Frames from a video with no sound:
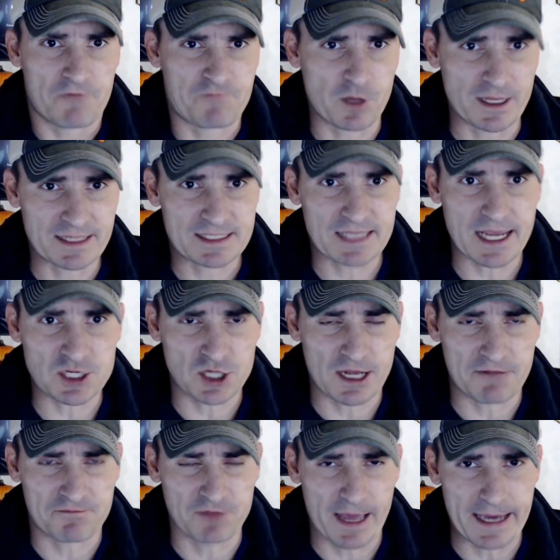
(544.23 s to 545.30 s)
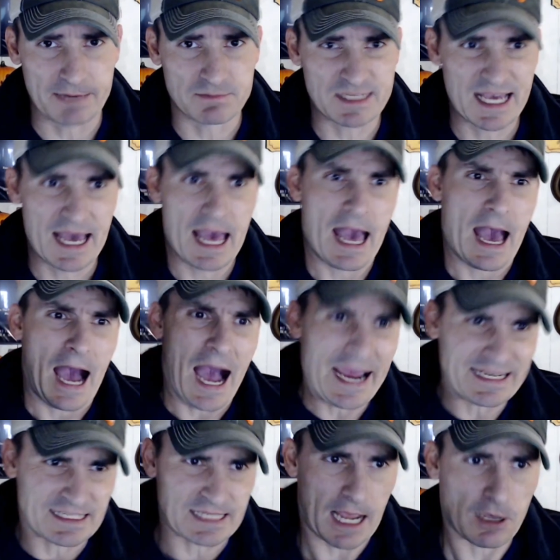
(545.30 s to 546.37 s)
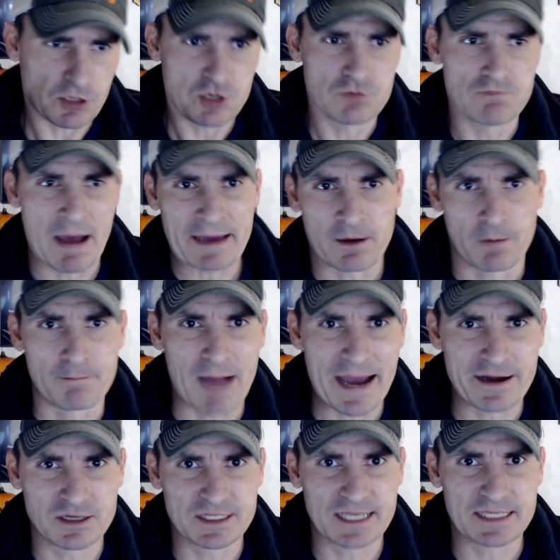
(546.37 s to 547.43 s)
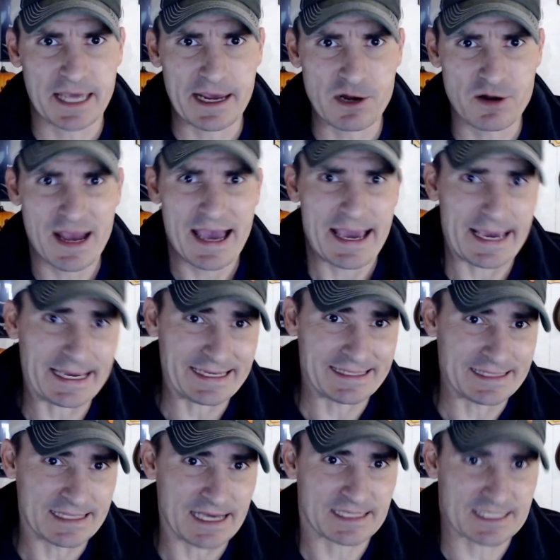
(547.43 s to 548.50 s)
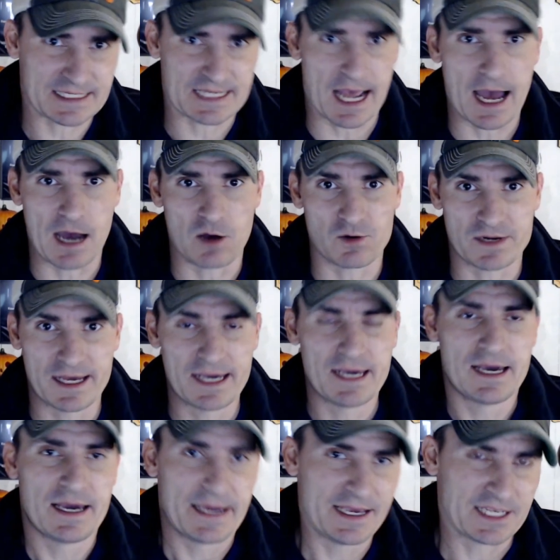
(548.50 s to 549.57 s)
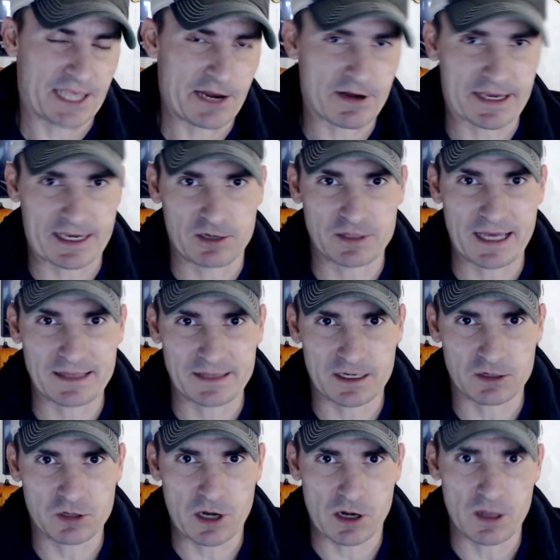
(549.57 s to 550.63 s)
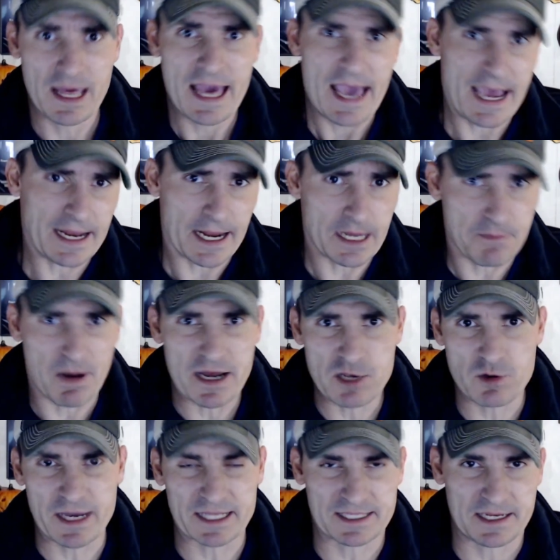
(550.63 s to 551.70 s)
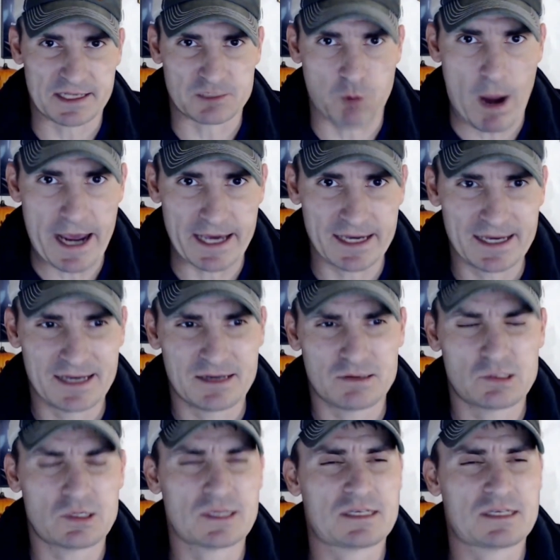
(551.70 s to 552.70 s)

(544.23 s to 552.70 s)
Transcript: station in flames. I tell you, Michael Myers is here in this town. He's here to kill that little girl and anybody who gets in his way. Just